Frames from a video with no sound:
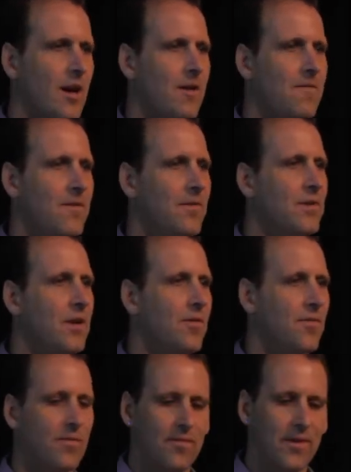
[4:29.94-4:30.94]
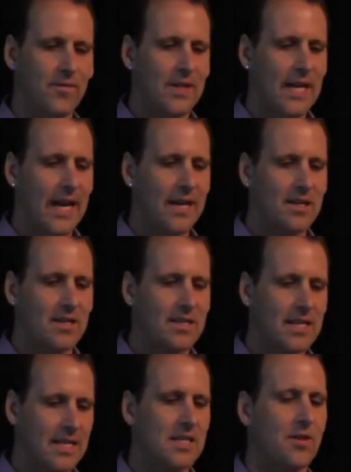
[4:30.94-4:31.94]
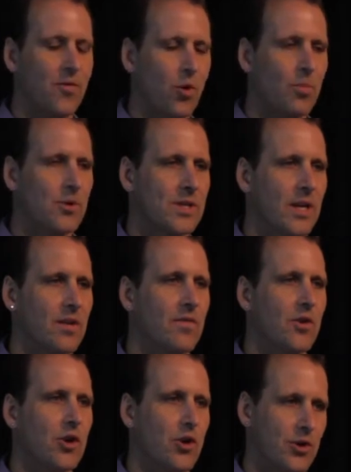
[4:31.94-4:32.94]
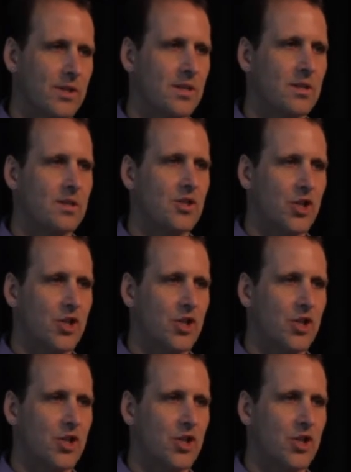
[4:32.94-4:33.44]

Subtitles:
58 to 64% of nurses,